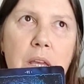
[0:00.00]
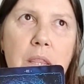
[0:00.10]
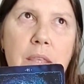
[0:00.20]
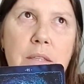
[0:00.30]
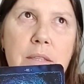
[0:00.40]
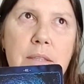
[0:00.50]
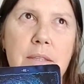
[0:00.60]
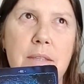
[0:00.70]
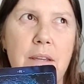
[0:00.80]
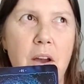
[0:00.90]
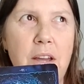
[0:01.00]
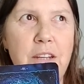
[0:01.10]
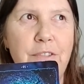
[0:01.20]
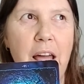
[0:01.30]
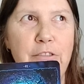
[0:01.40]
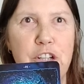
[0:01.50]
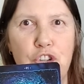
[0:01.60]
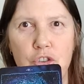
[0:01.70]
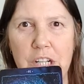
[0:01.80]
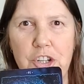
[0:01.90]
this kind of like
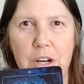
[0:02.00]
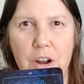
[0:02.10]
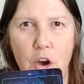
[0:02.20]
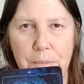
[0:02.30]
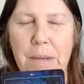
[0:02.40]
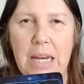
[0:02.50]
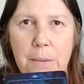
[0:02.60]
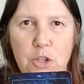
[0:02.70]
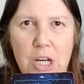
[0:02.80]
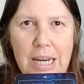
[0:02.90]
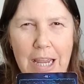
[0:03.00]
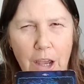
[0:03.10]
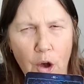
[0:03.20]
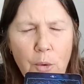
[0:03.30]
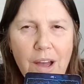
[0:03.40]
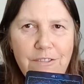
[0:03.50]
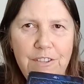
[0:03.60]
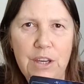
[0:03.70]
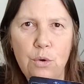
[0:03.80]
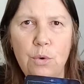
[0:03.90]
restriction of being able to let go. I
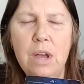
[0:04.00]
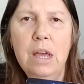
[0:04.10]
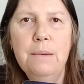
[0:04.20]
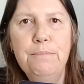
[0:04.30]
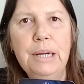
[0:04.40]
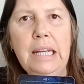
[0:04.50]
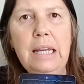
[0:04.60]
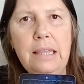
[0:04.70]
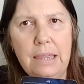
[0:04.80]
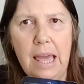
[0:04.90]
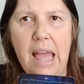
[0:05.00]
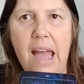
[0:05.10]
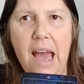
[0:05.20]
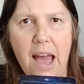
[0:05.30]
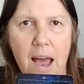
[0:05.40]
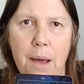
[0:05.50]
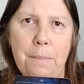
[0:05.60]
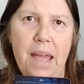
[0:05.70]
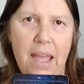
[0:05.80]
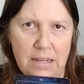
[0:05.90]
feel bringing that up
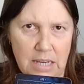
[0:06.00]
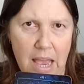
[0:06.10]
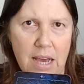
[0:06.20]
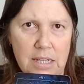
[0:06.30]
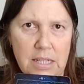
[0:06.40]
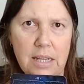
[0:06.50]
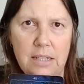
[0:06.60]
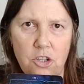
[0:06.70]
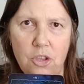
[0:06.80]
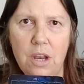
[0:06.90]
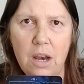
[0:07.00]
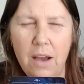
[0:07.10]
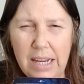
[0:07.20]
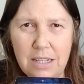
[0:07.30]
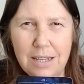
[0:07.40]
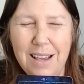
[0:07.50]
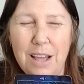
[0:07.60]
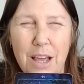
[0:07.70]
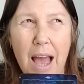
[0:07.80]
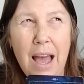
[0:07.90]
and out into the light.
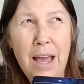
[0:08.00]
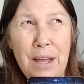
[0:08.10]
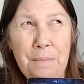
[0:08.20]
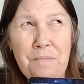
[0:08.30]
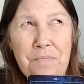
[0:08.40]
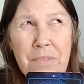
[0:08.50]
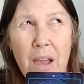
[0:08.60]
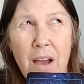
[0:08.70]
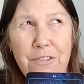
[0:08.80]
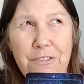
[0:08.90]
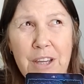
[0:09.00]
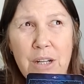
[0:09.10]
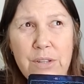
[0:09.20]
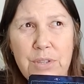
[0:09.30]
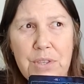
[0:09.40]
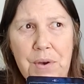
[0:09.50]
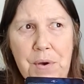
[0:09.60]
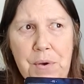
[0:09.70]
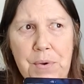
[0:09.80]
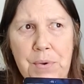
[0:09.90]
I feel as
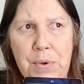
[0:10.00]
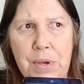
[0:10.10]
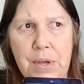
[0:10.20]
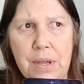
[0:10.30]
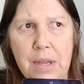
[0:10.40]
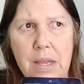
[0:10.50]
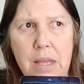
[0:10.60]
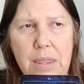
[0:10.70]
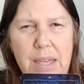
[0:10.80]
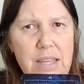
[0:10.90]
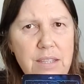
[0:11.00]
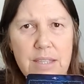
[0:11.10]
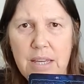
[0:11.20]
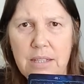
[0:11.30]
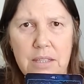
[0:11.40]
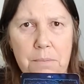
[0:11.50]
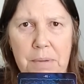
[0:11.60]
though these things are